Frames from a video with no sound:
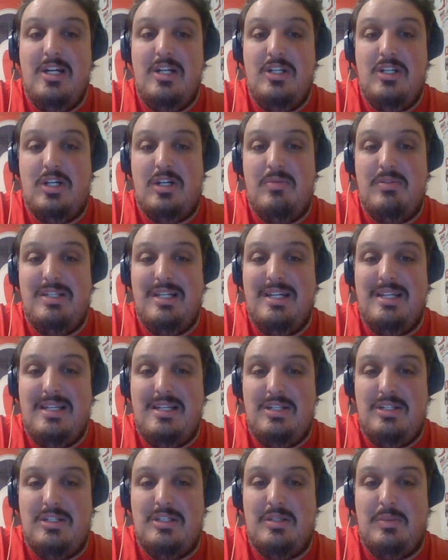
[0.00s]
Terms and
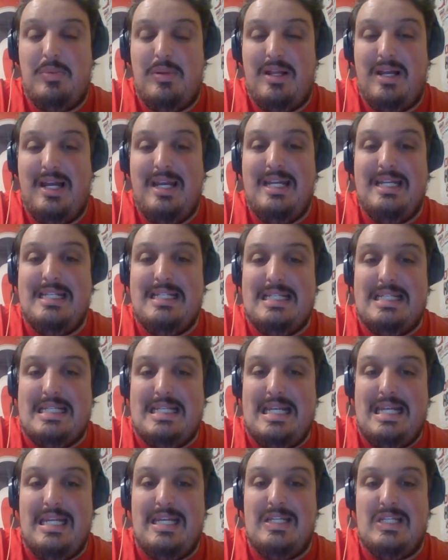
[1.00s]
conditions apply.
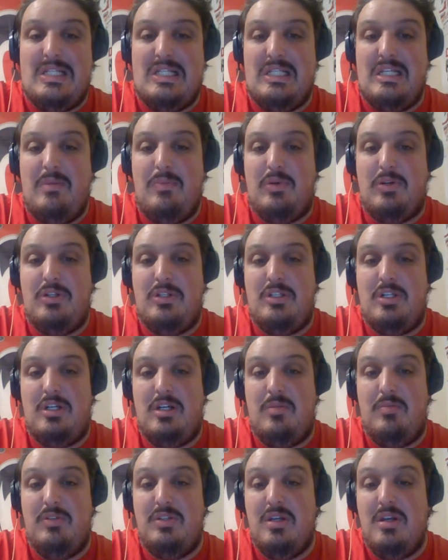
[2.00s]
See Sleeper's
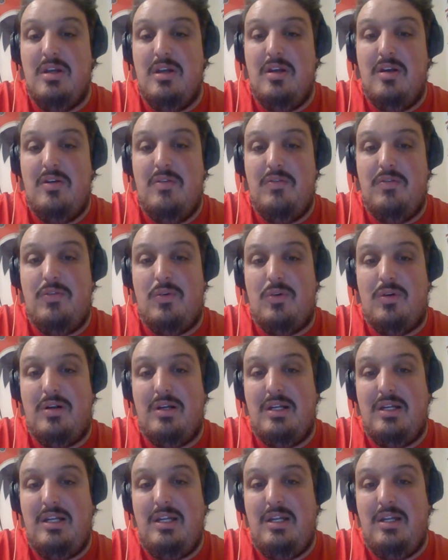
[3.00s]
terms
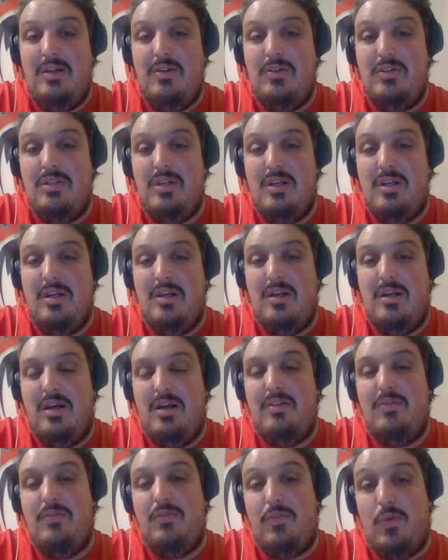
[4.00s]
for use
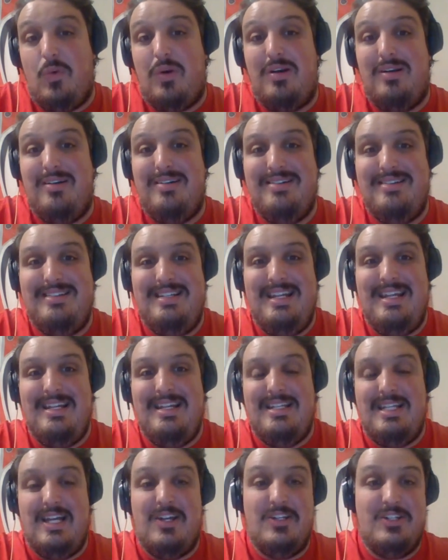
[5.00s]
for
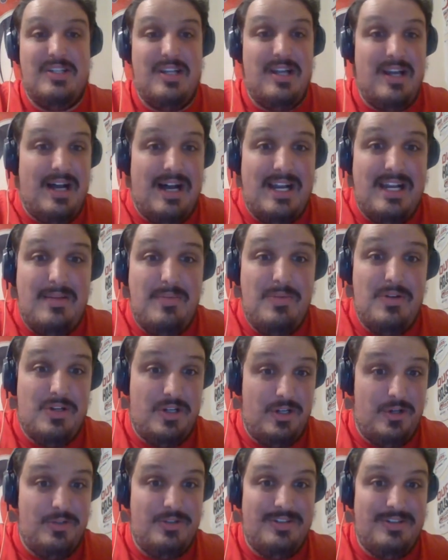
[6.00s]
details. I am your
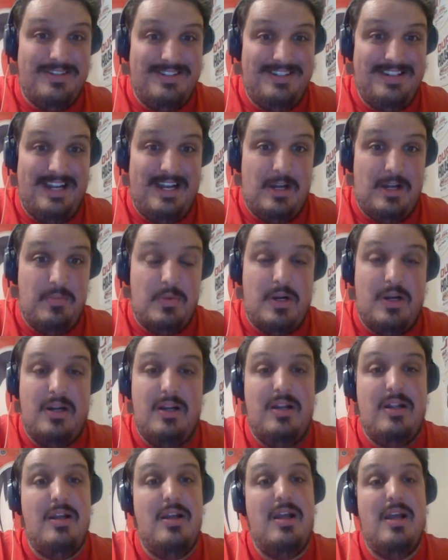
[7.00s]
host, Zach
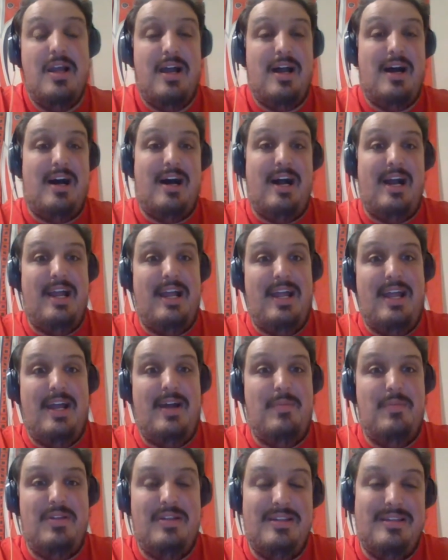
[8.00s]
Martin. I
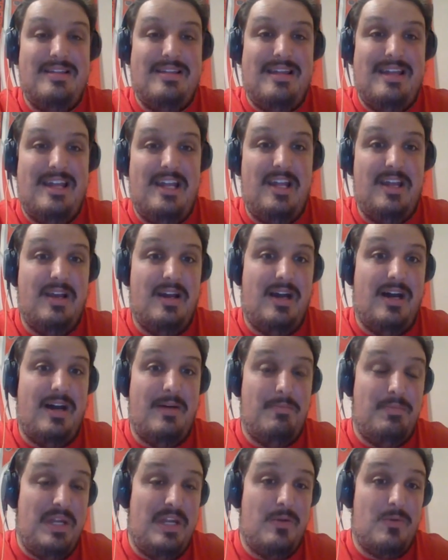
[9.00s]
am the uh,
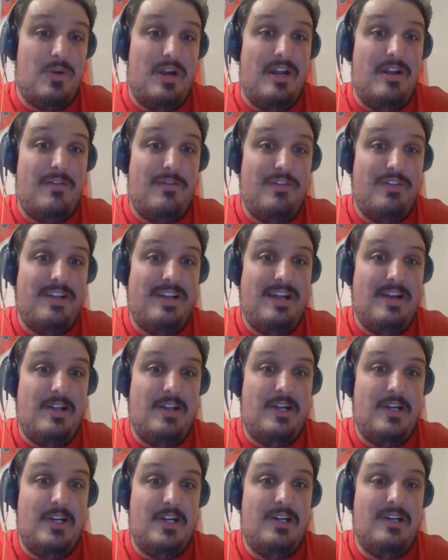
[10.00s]
beat writer for the
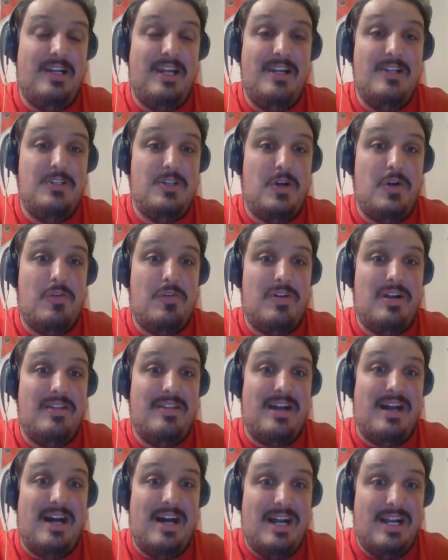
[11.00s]
Carolina Hurricanes over at
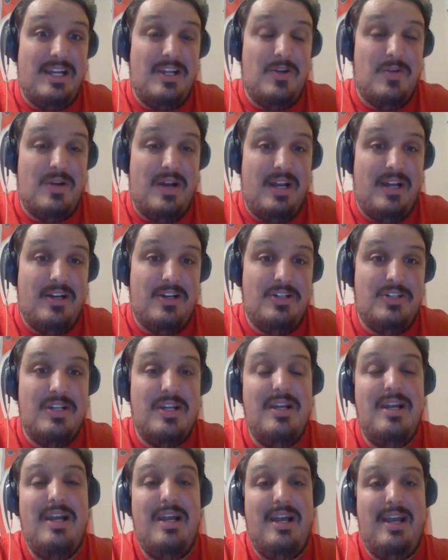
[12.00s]
the Hockey Writers,
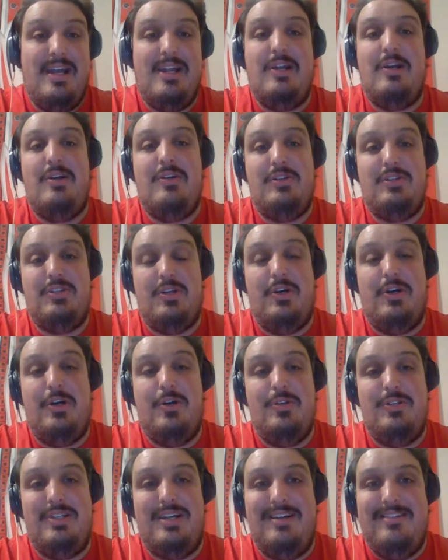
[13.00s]
and I also
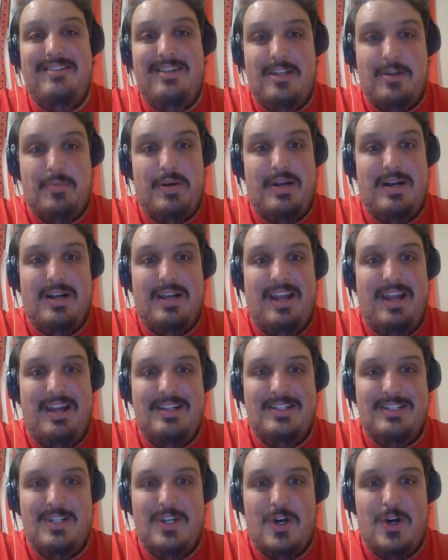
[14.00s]
host another
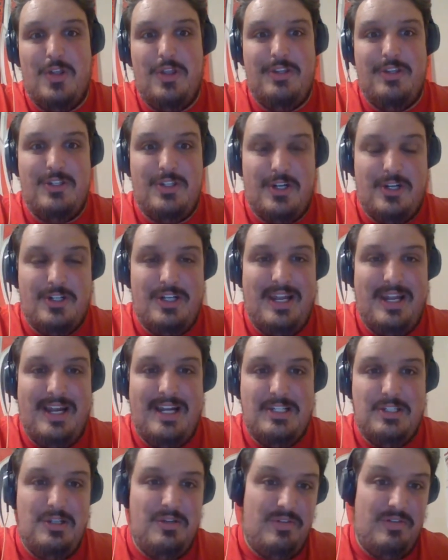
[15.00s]
podcast called The Surge
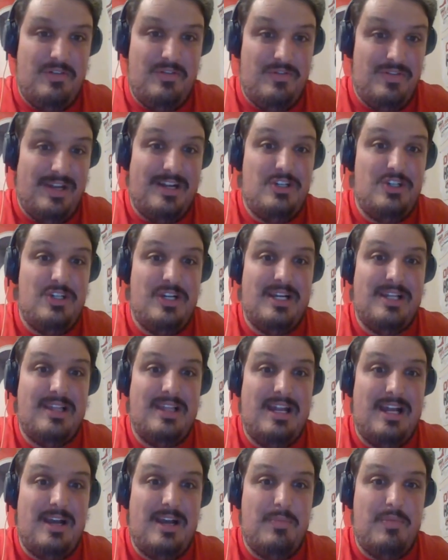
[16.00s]
Cast, if you've not checked
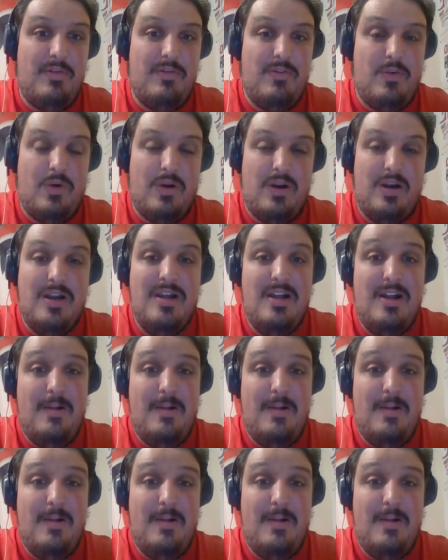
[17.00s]
that out before.